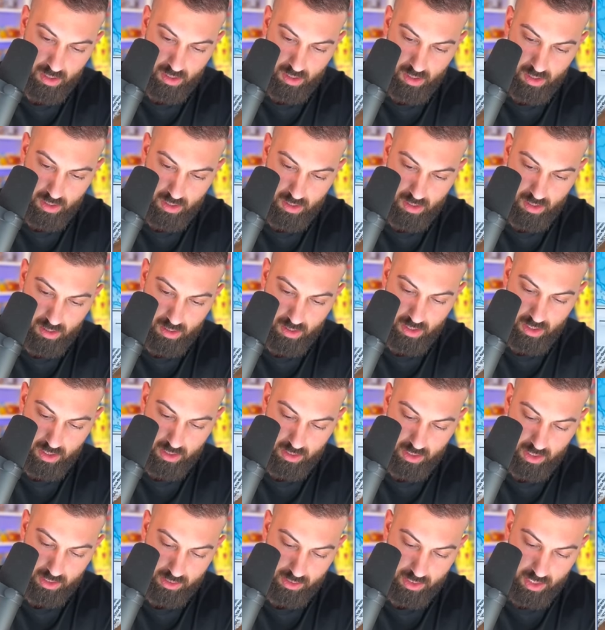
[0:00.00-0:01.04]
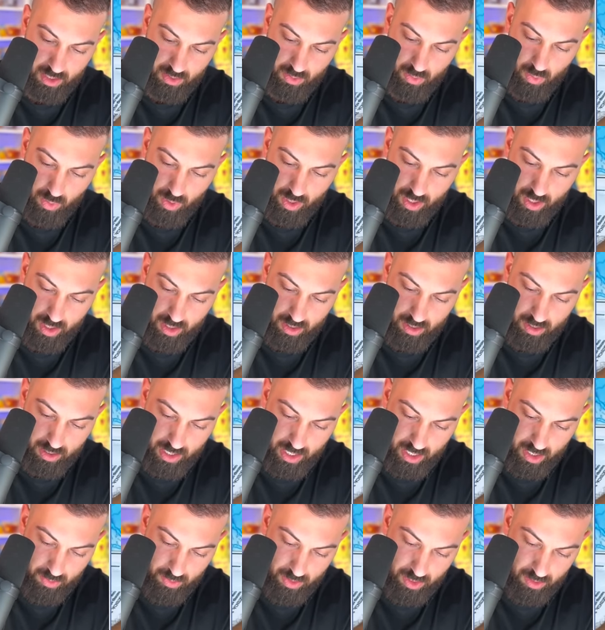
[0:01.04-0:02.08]
Yeah, okay, that's kind of weird.
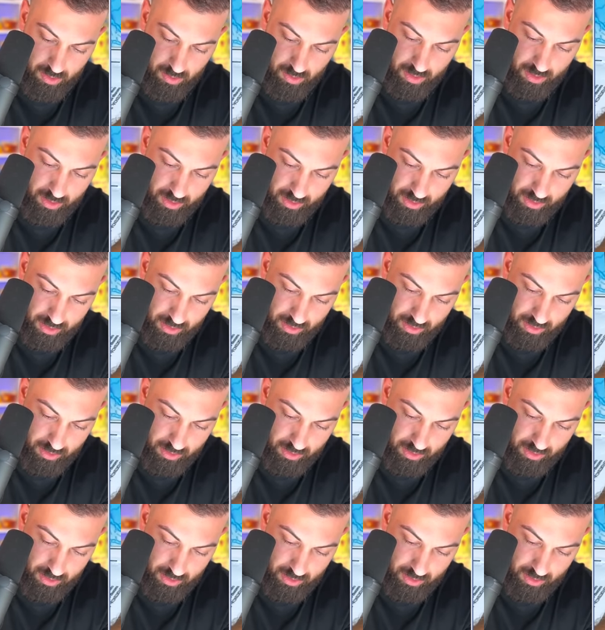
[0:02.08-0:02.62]
How do I do this?